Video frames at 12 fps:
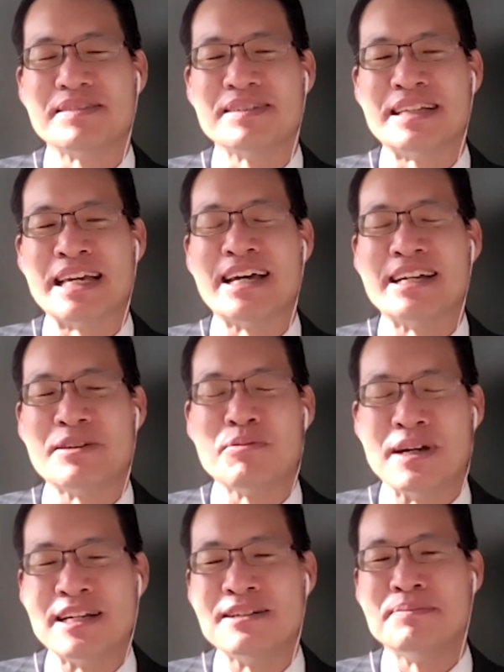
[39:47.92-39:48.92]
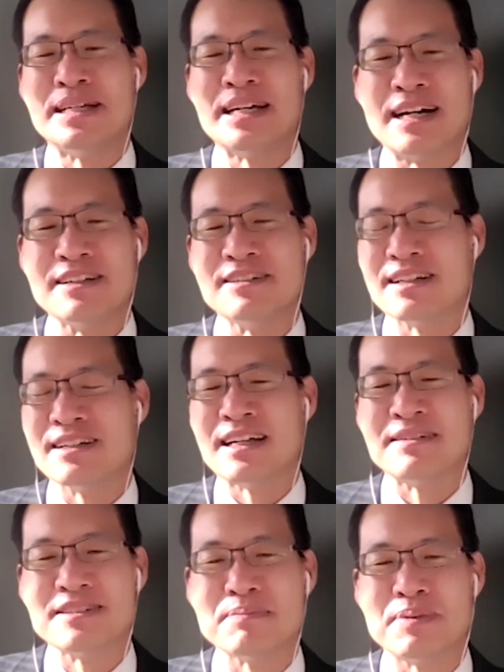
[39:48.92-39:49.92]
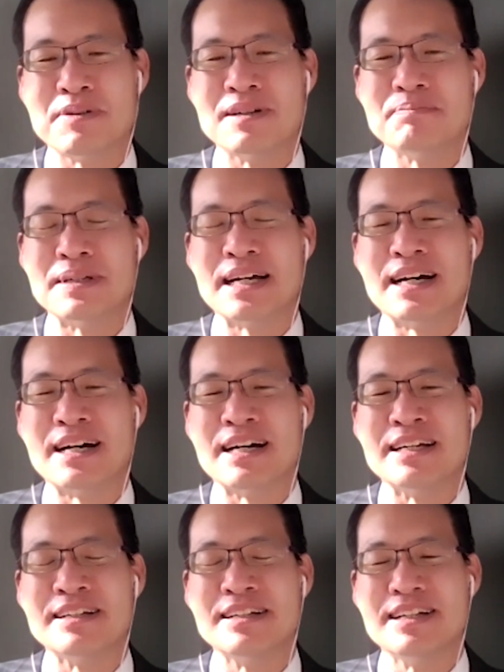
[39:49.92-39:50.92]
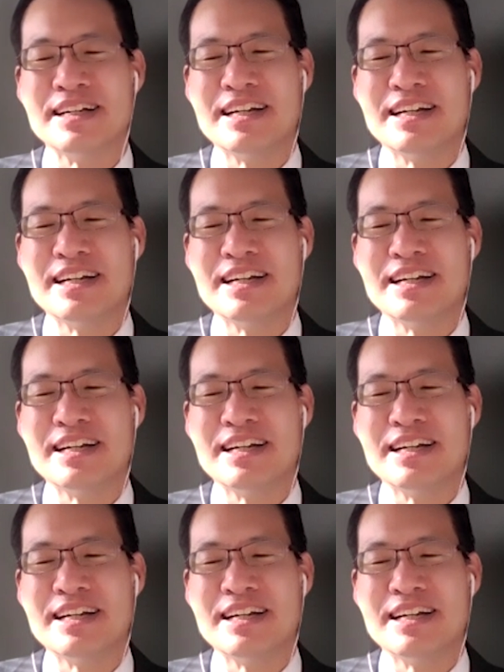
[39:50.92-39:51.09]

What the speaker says: get any wind behind, a lot of support behind